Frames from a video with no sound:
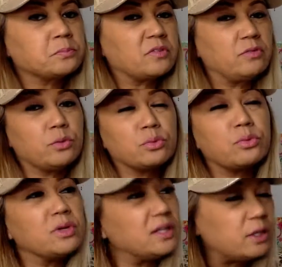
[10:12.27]
If you
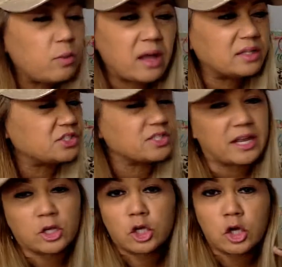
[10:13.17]
really want to just
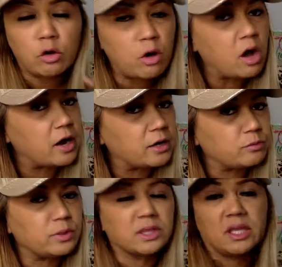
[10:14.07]
like go hard
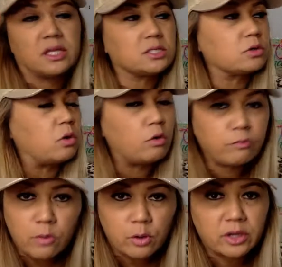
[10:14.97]
with this, go
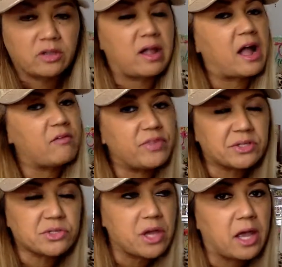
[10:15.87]
forward, you have
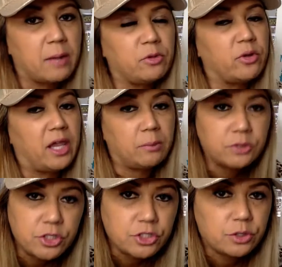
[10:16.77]
this time, you're able
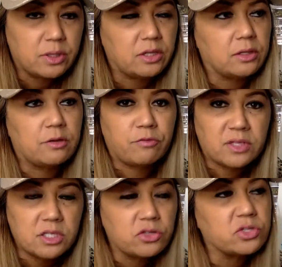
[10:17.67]
to do it, it
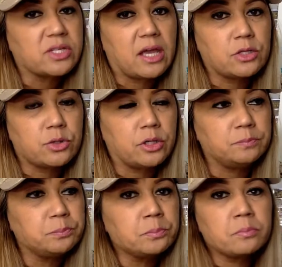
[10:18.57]
fits in your schedule,
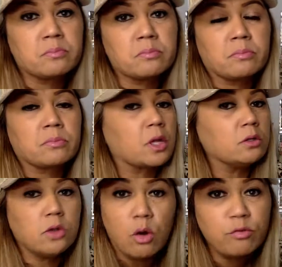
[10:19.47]

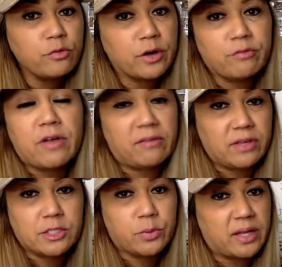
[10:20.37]
go for it 5
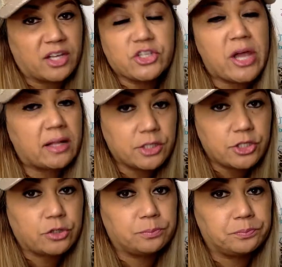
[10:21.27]
days a week. I challenge you.